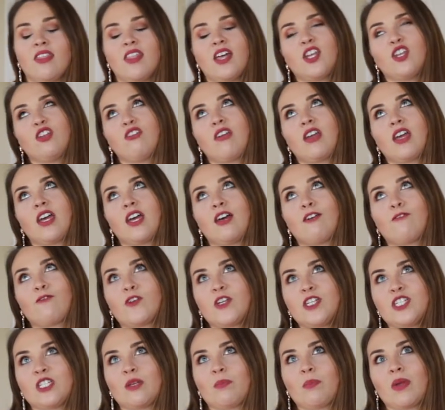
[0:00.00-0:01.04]
then you get
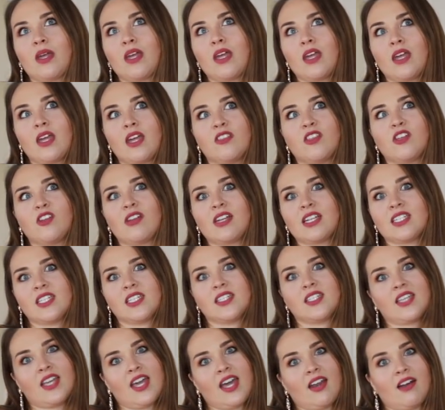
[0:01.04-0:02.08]
free shipping in the United
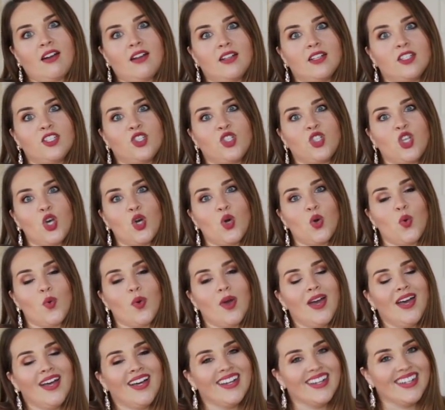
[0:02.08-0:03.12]
States and Canada. So
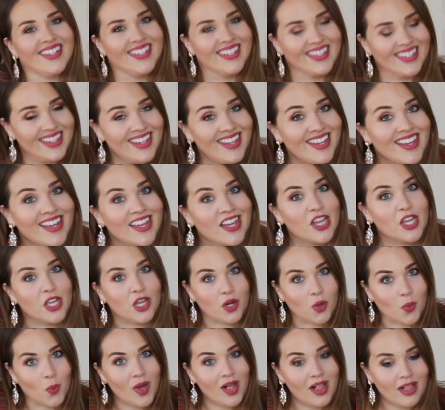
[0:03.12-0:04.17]

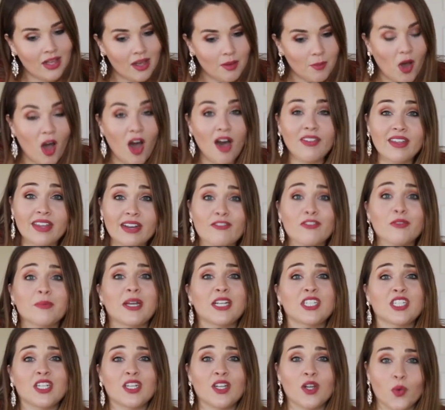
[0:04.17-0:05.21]
you're welcome. All that
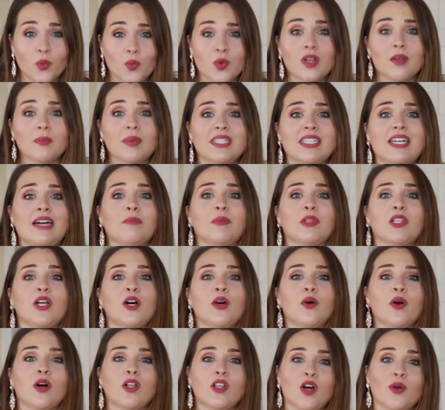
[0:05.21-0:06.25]
information will be down
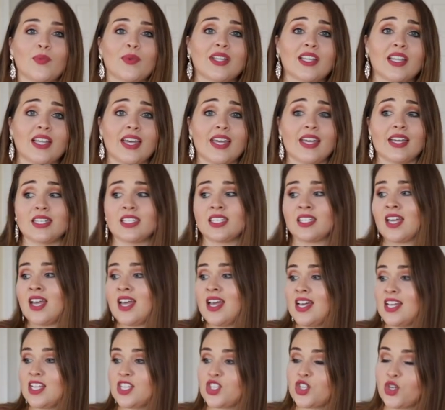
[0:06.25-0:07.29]
below along with links
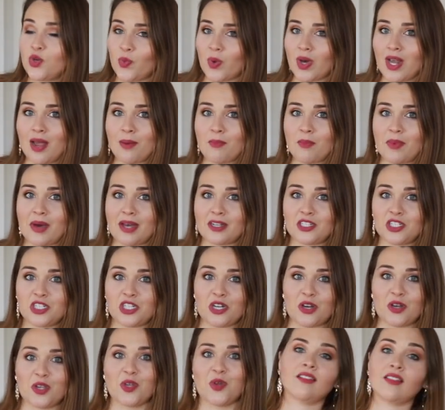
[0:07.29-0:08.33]
to what I'm about to
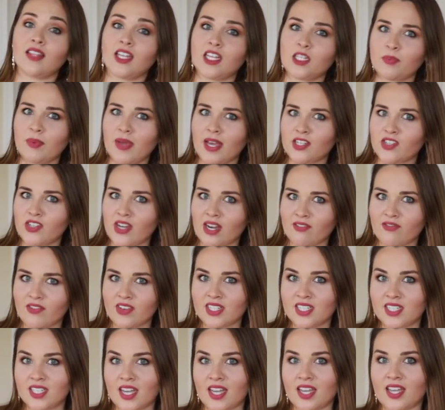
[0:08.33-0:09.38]
show you. Let's backtrack for
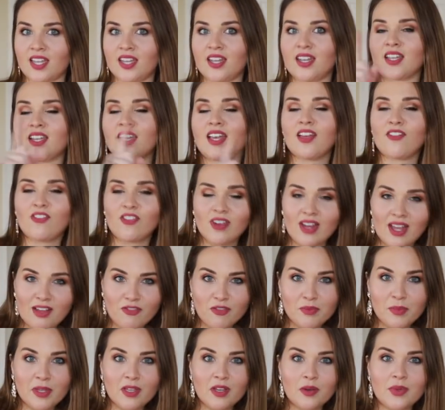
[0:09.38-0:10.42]
a second. If you're not
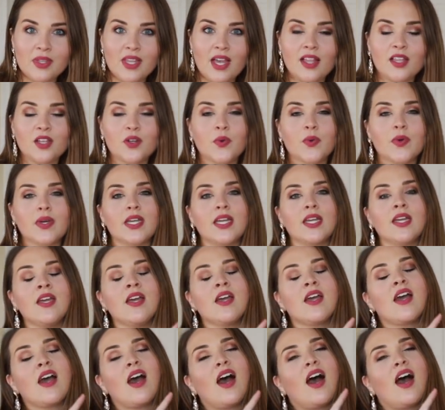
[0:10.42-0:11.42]
familiar with Eloquii,